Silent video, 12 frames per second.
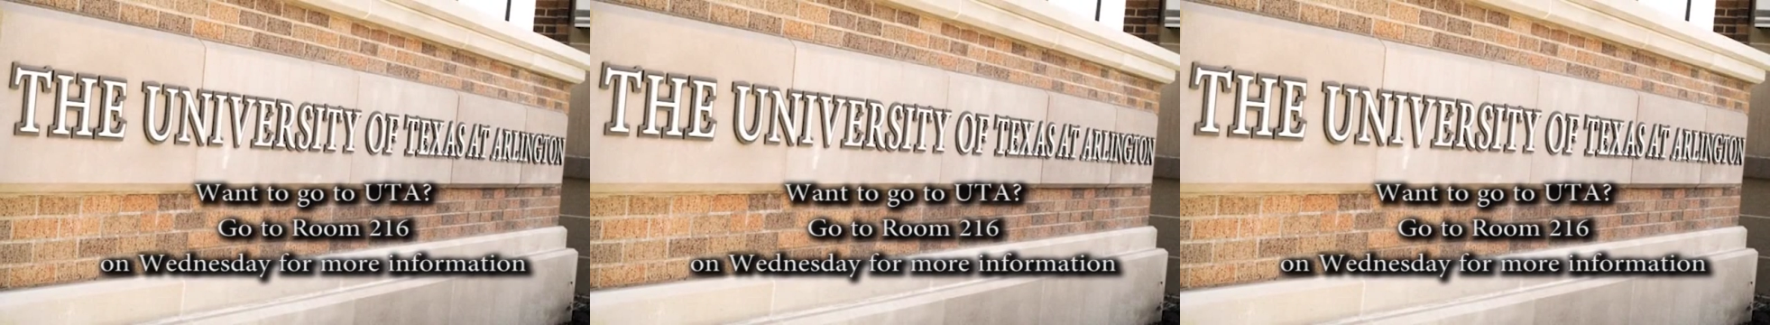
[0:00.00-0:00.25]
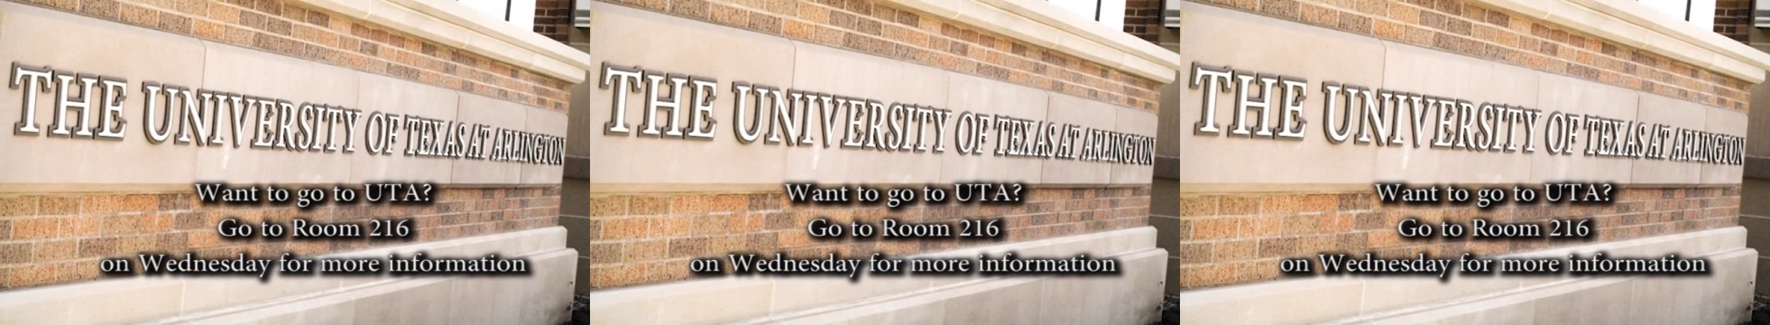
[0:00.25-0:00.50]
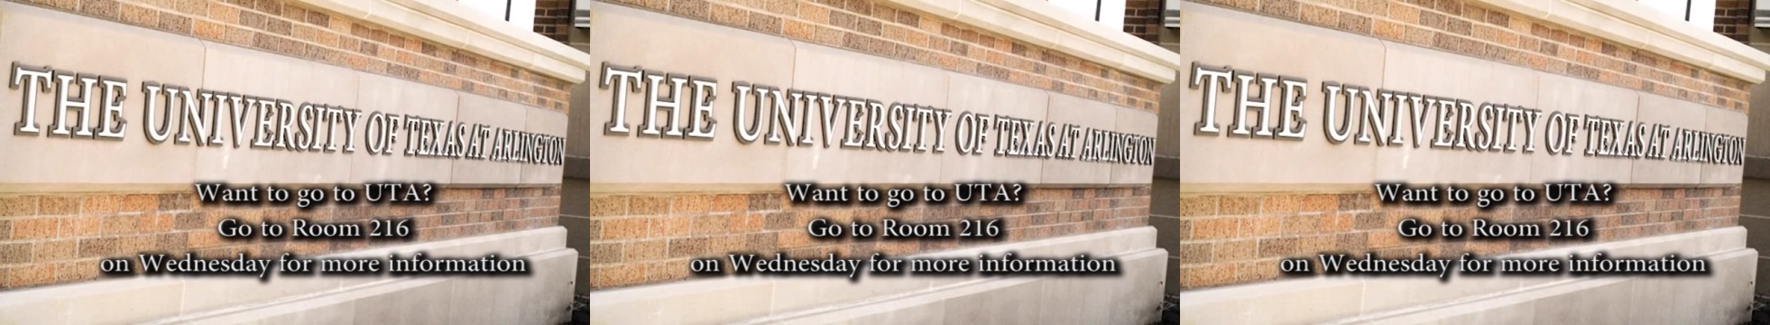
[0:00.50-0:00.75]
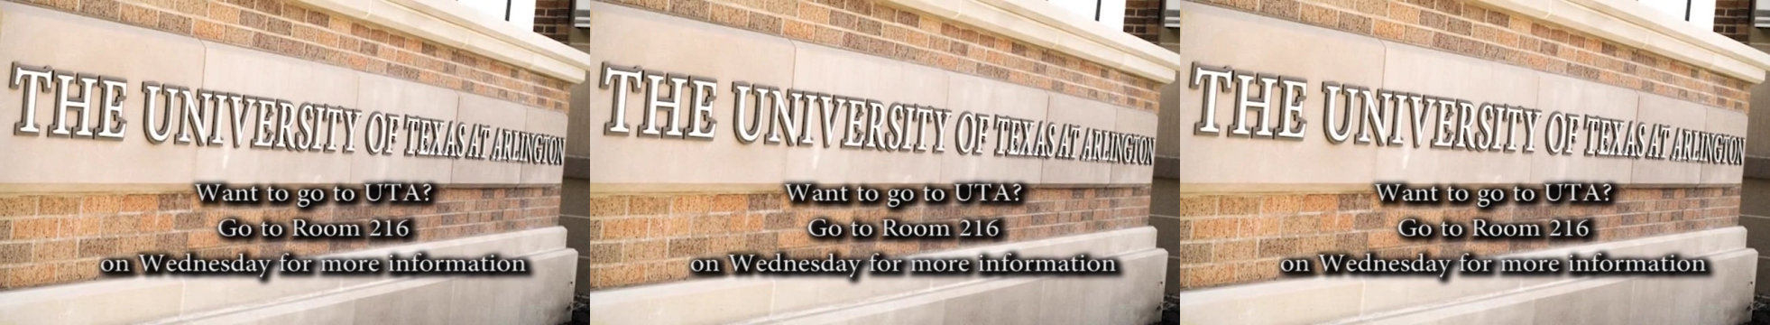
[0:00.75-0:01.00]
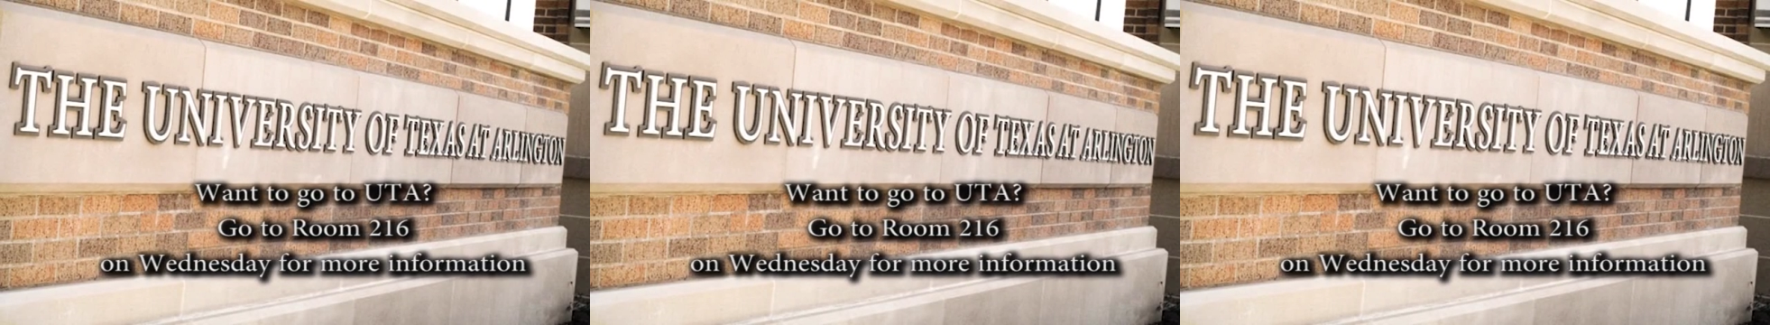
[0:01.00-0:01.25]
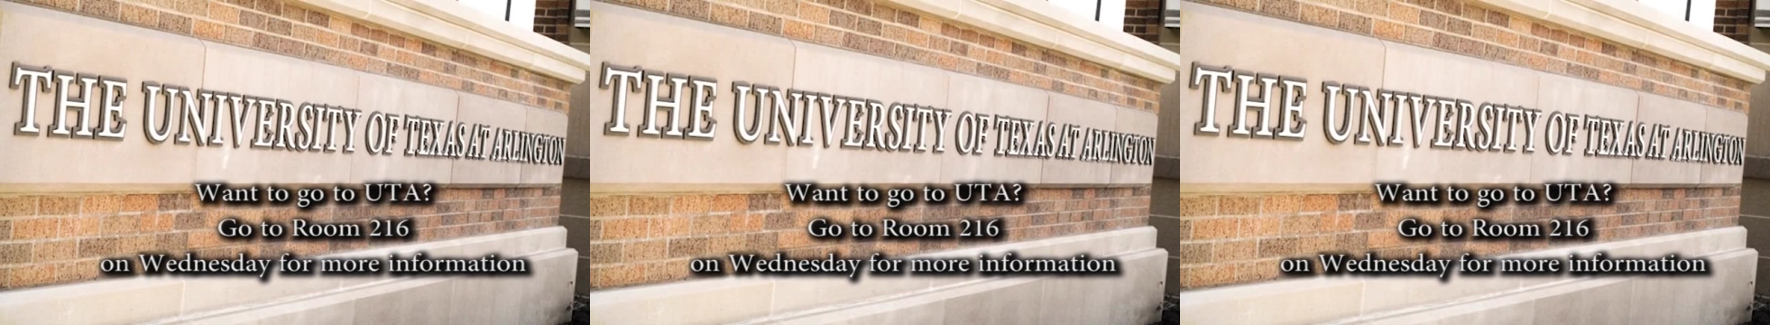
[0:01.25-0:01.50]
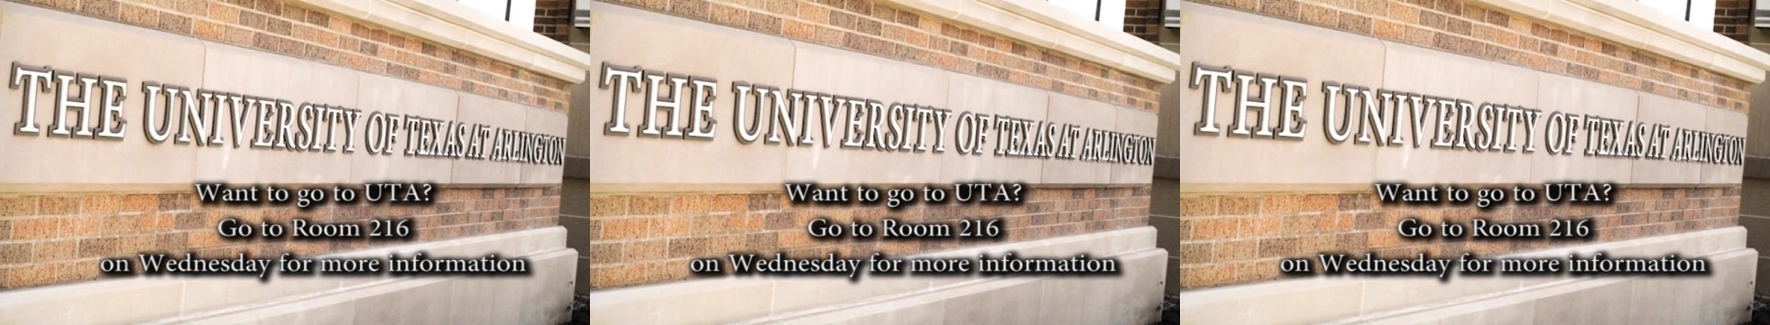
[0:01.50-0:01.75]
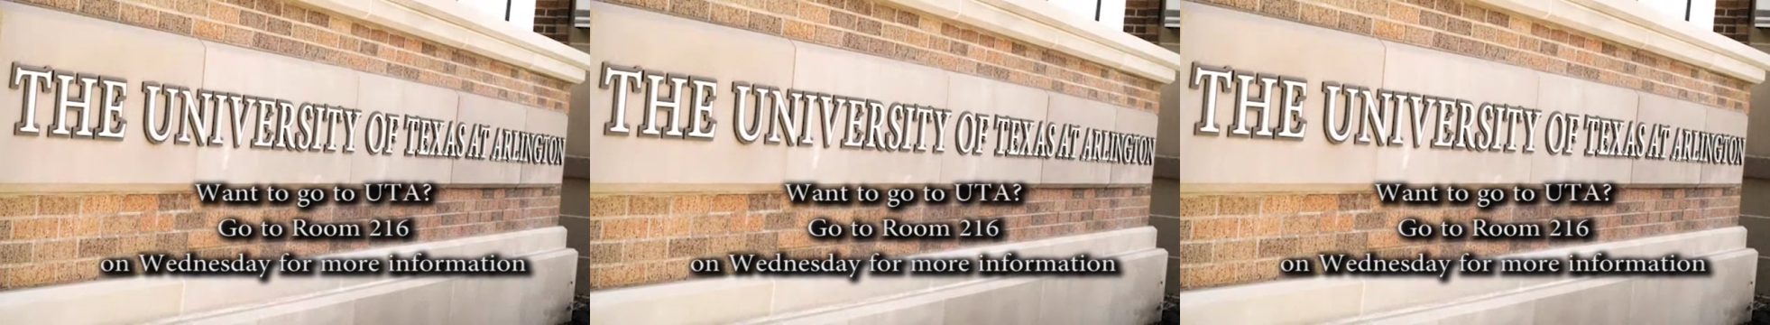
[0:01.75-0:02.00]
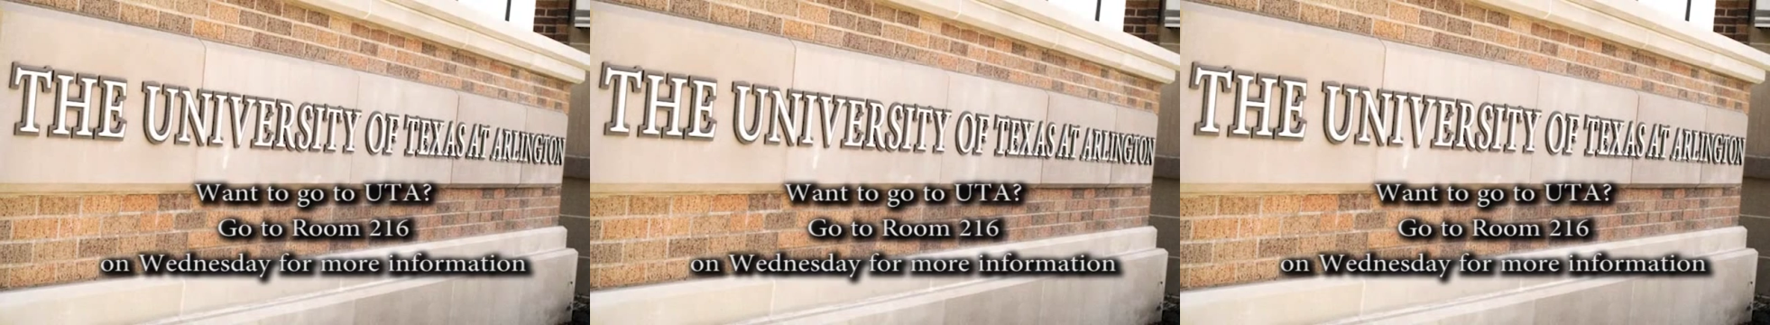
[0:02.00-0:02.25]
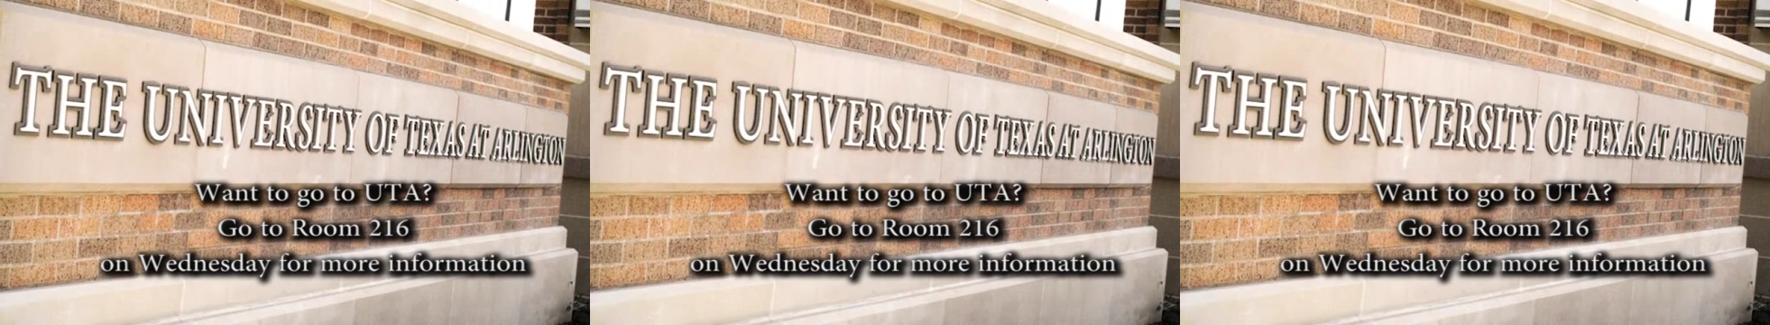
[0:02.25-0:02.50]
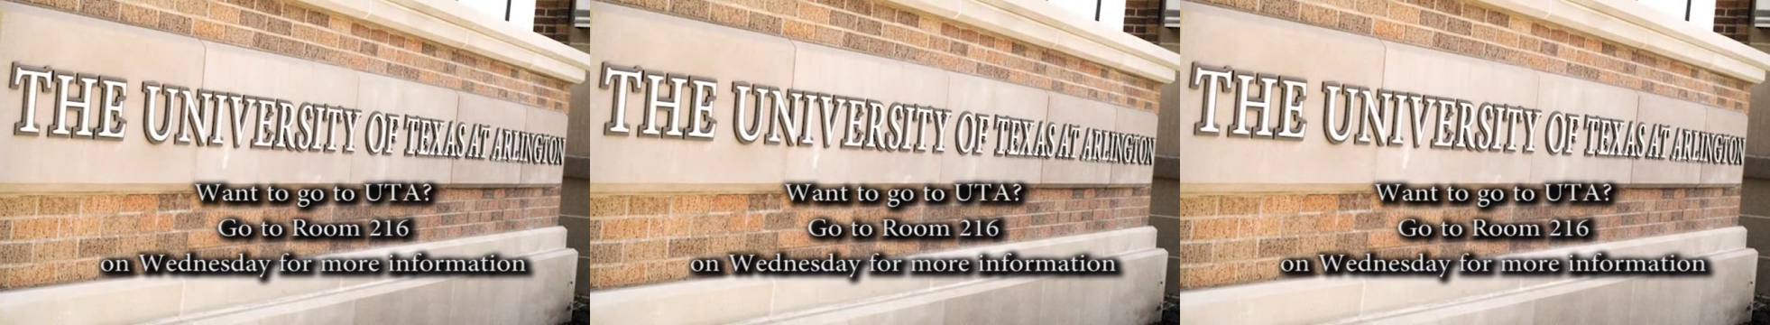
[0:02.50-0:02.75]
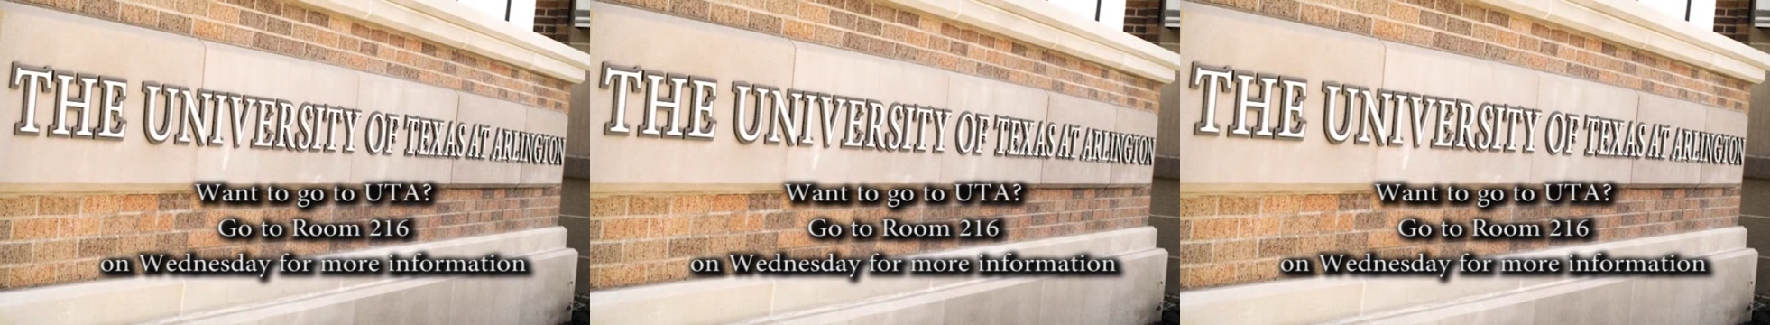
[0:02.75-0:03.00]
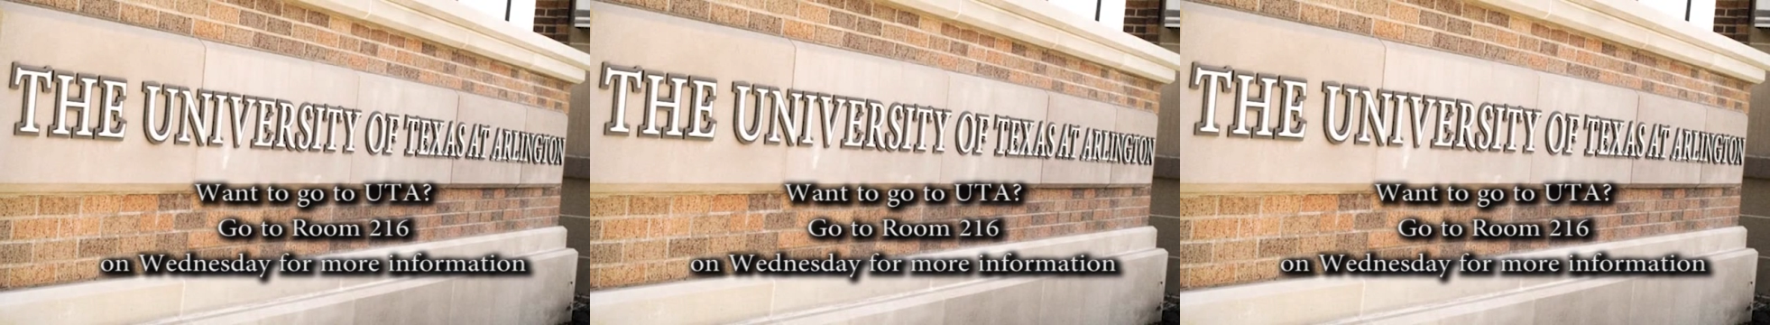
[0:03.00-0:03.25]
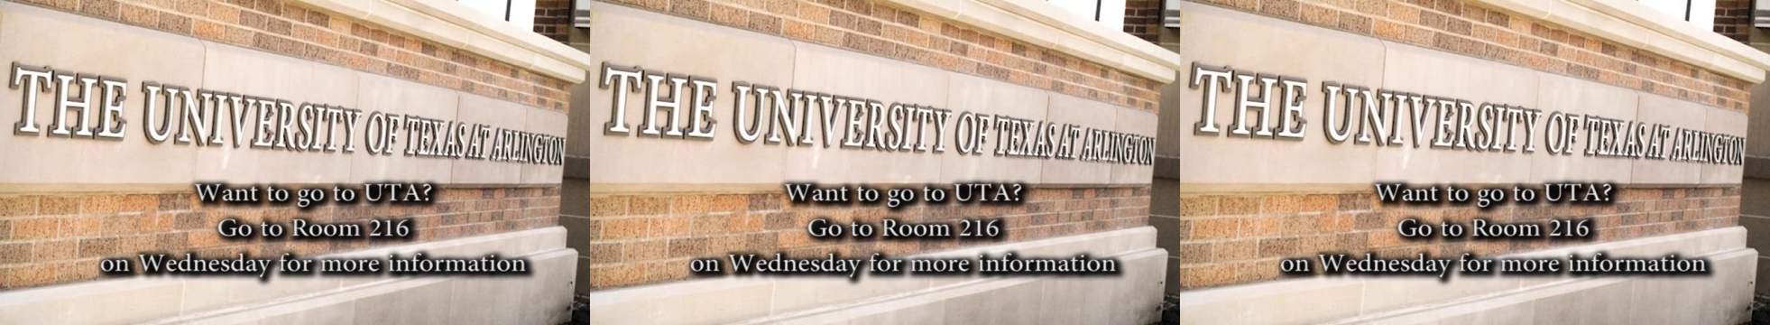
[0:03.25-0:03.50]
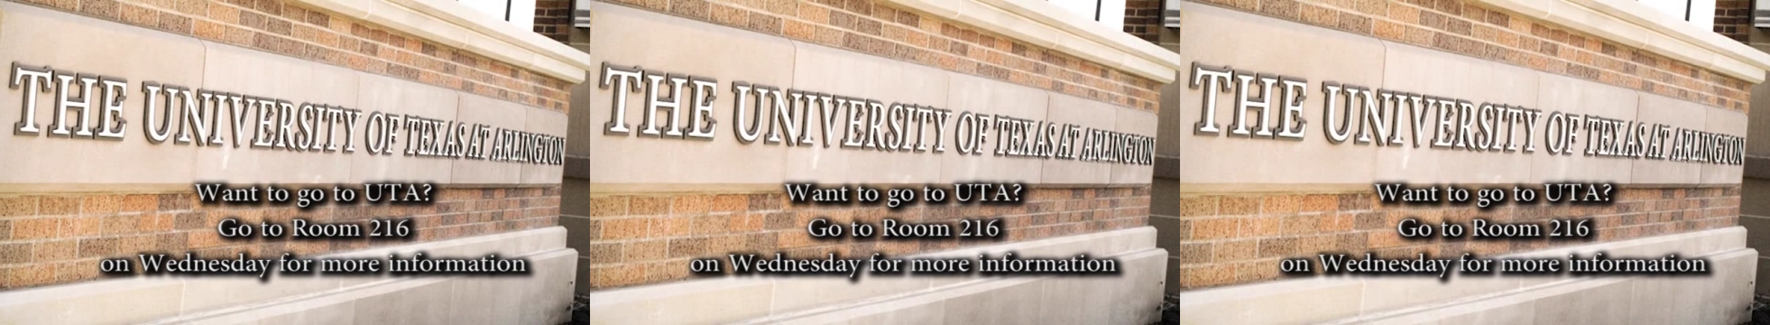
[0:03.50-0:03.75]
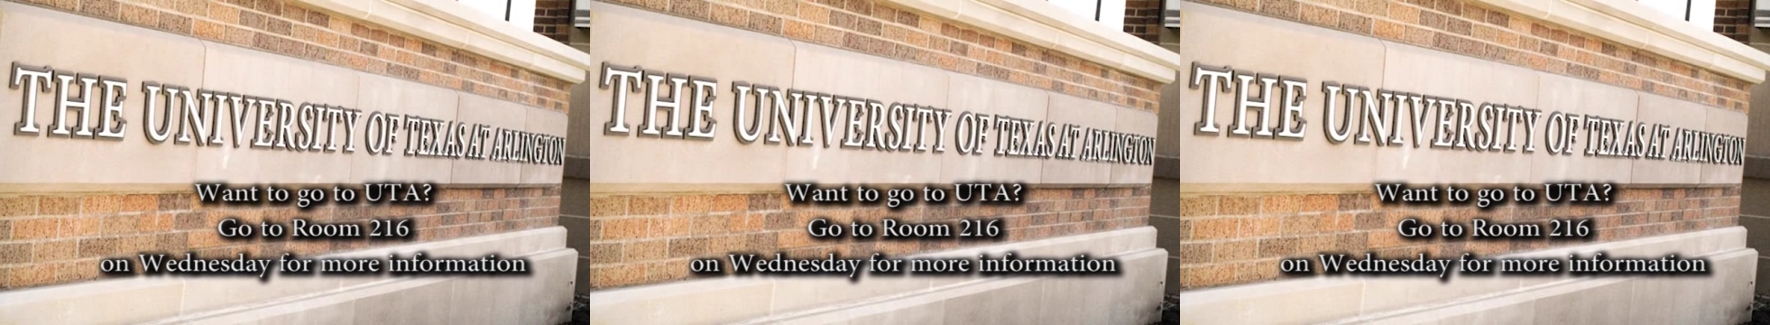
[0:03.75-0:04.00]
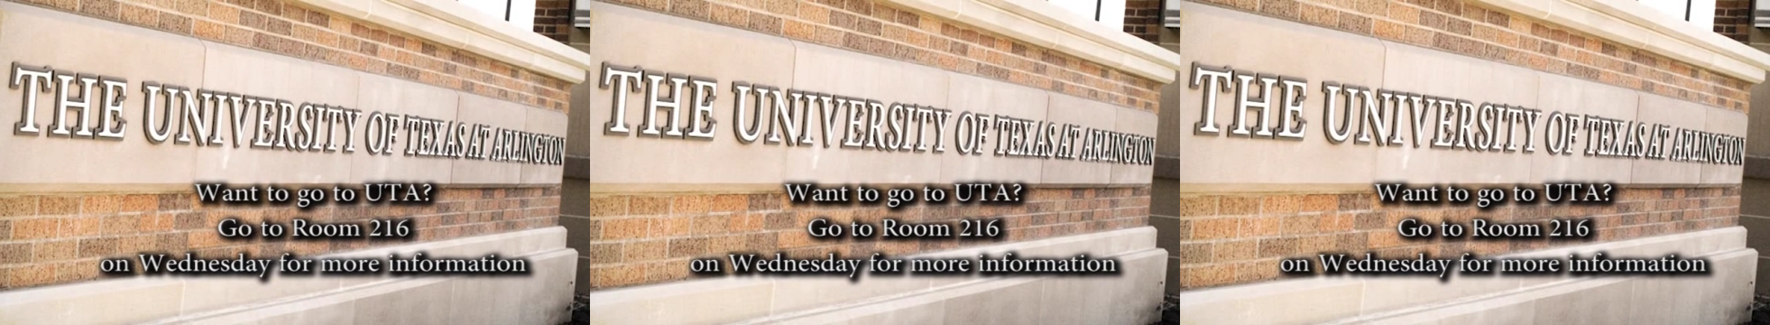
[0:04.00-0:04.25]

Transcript: No face is visible, so there are no lips to read.